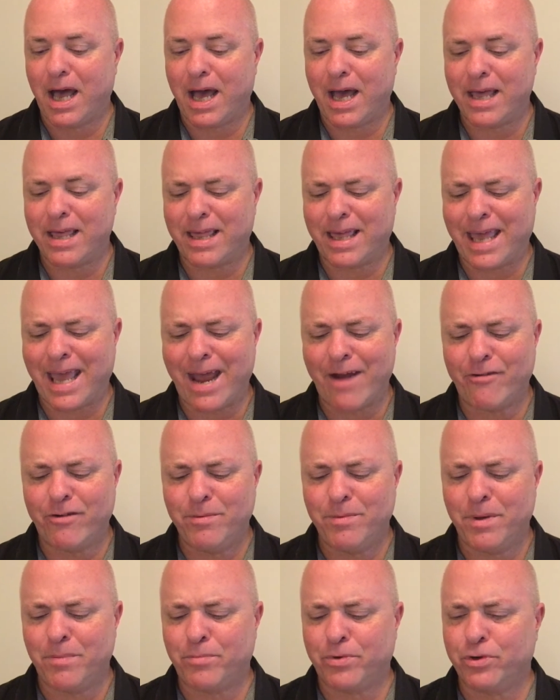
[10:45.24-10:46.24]
I can't
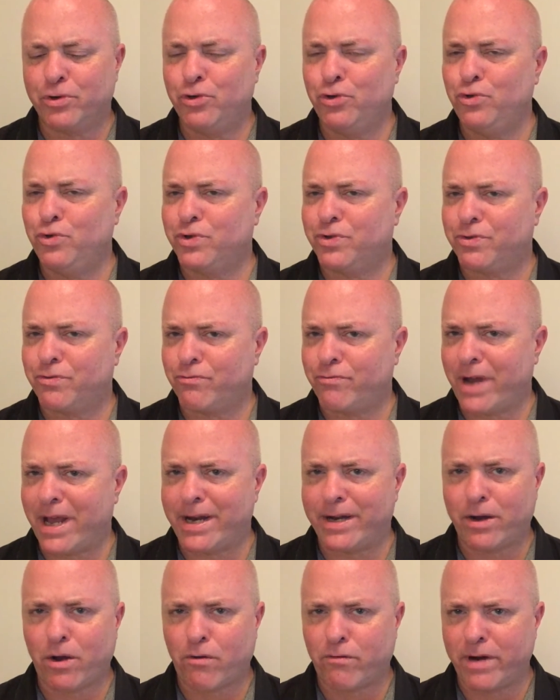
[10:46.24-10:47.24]
remember who's read
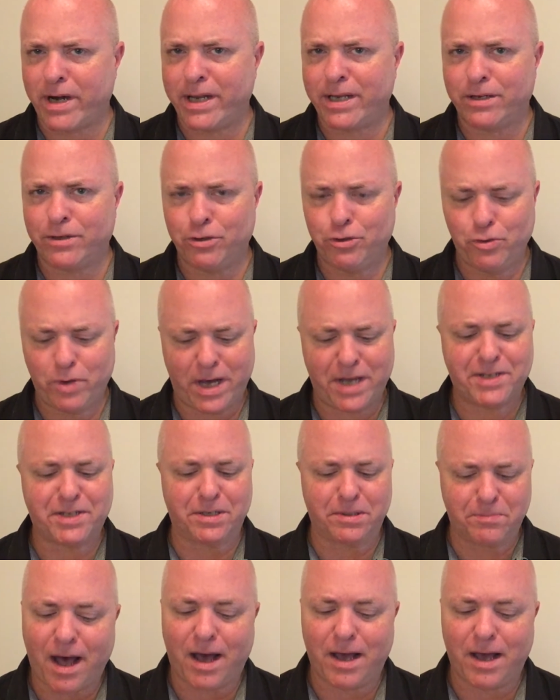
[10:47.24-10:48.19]
it already and who hasn't.